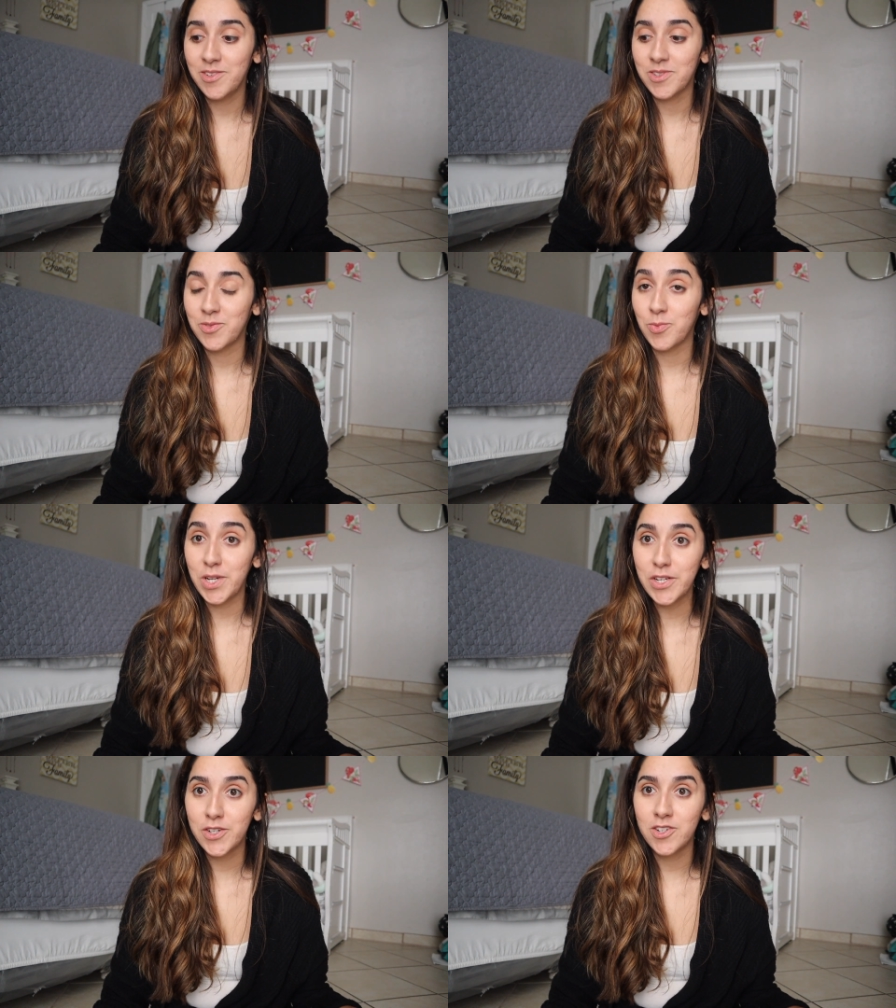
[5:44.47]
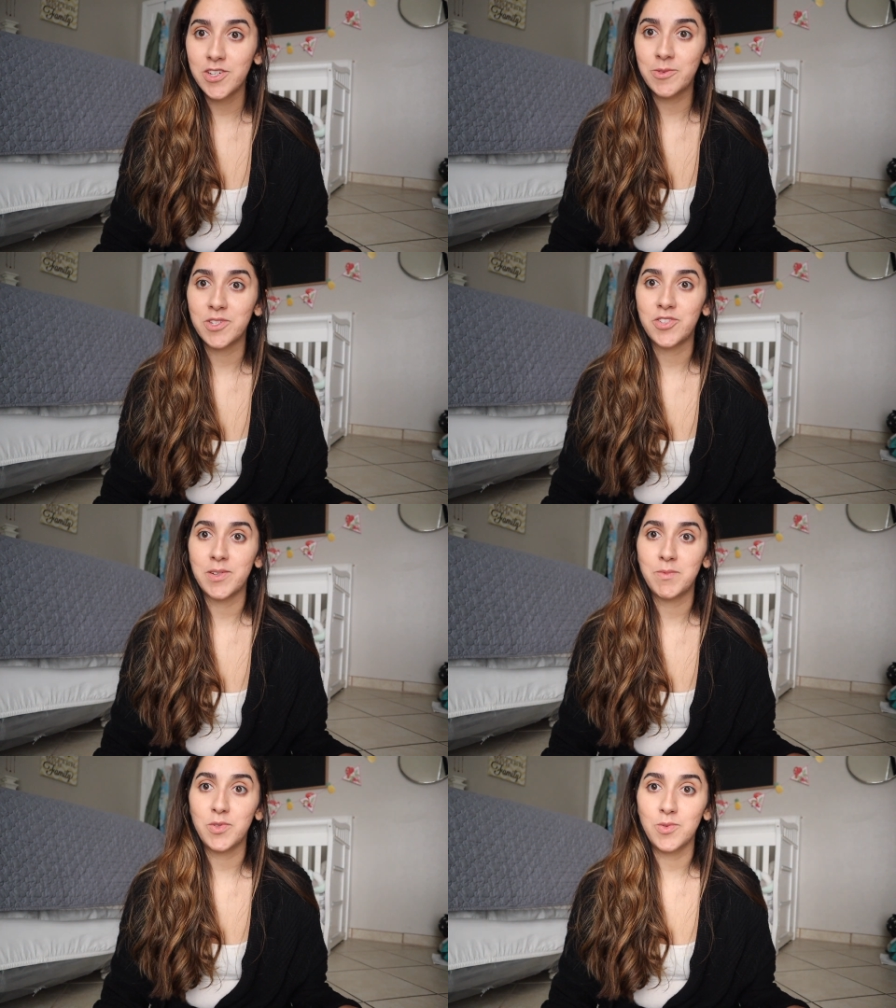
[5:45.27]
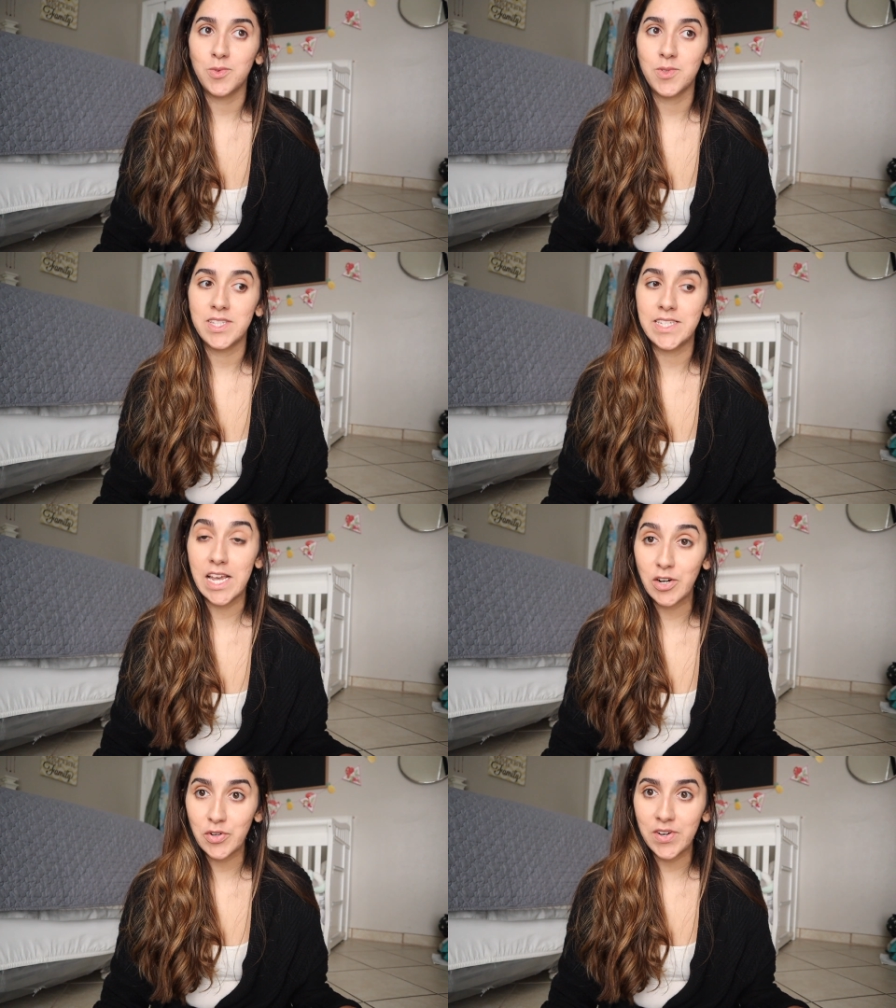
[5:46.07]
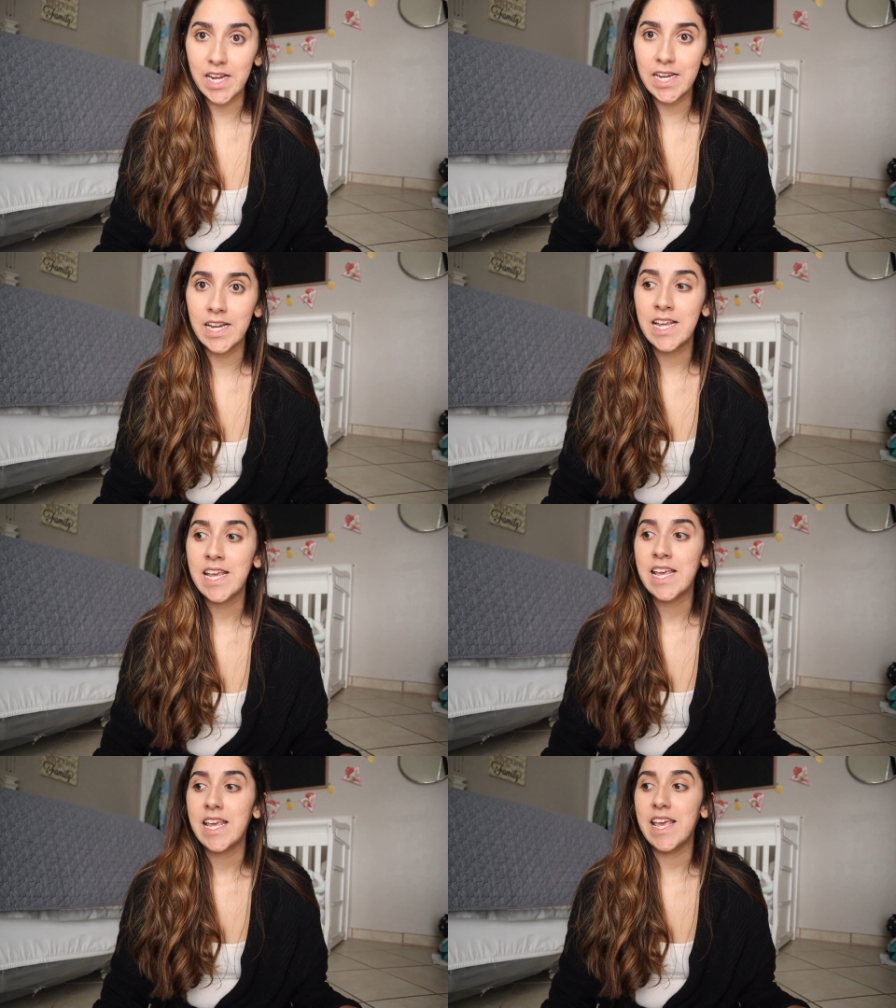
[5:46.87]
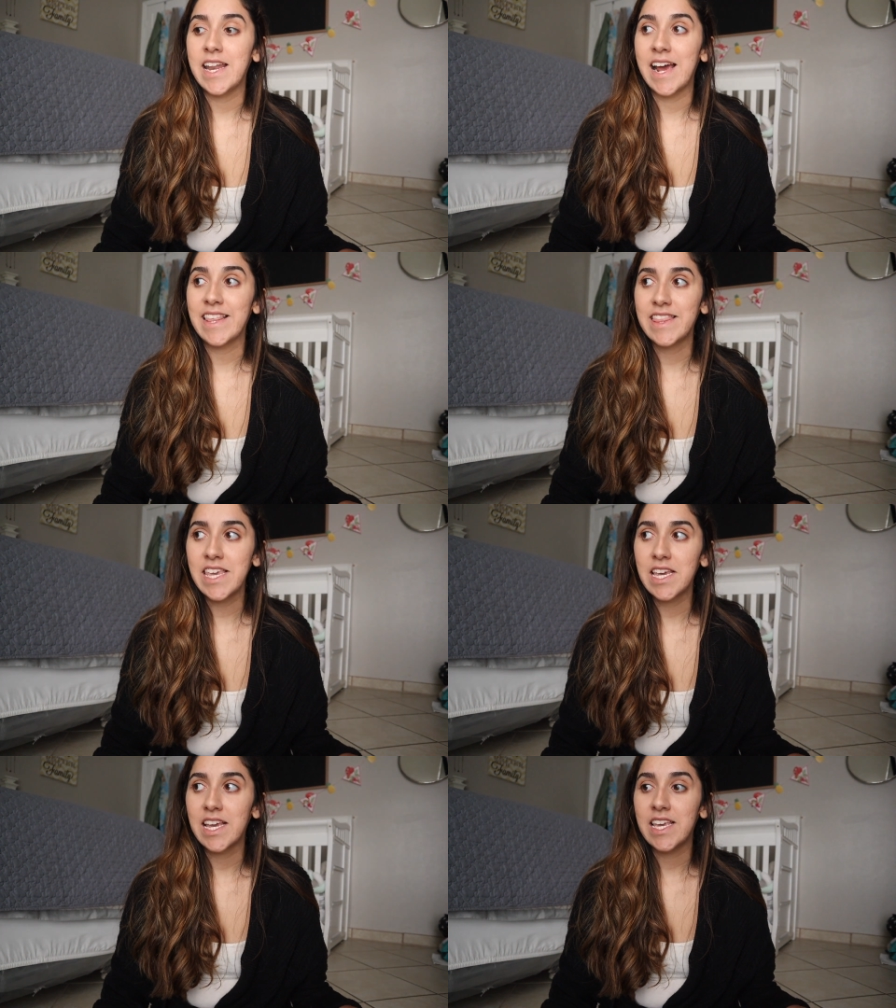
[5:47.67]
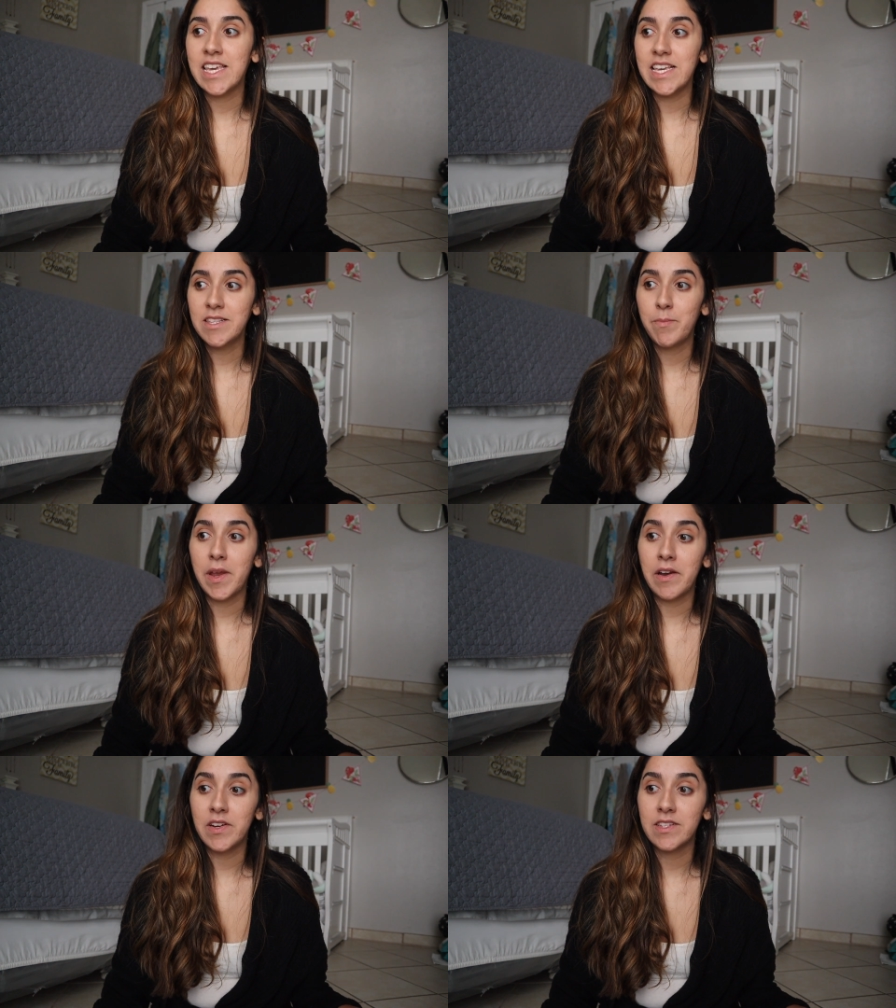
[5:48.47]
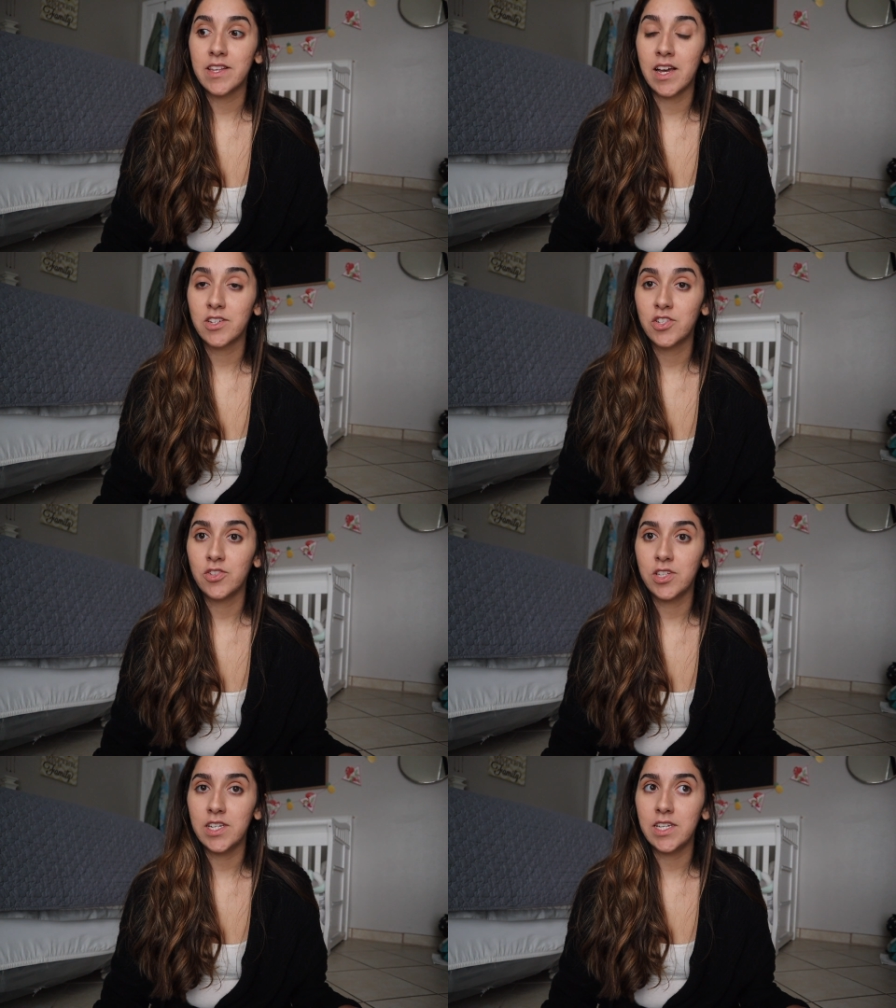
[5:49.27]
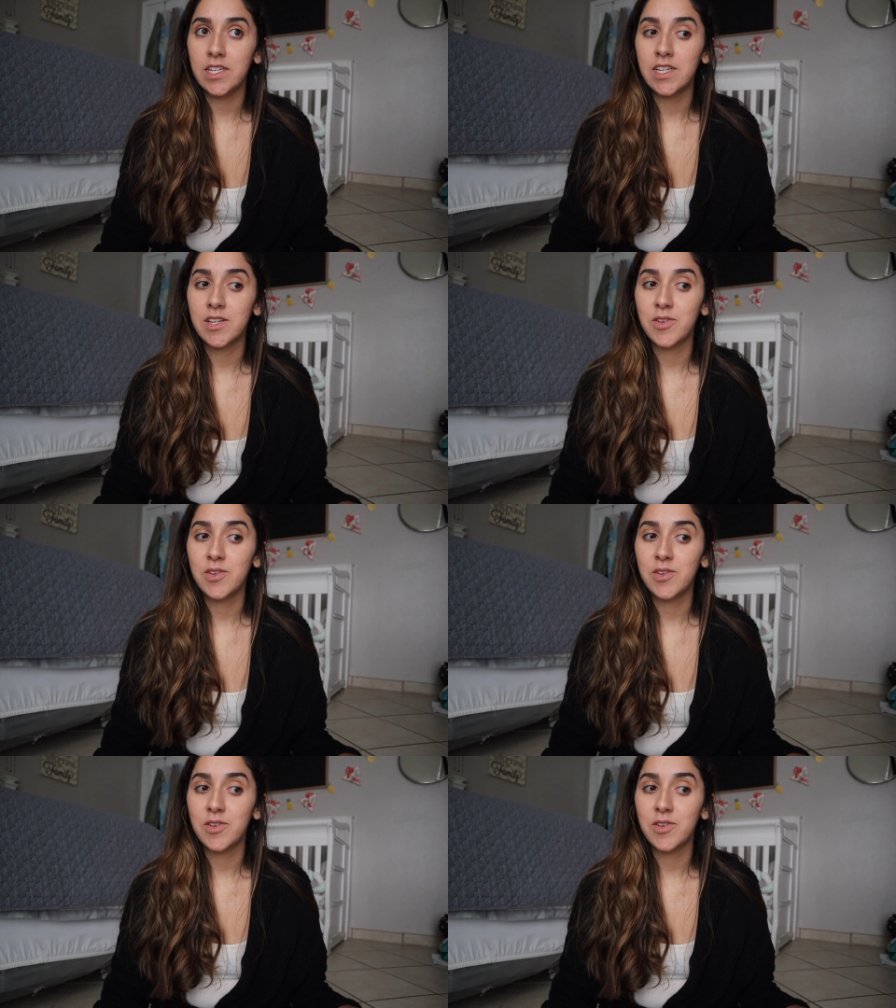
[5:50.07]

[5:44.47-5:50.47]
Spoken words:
It was real, it was trying to decorate, and I think his parents actually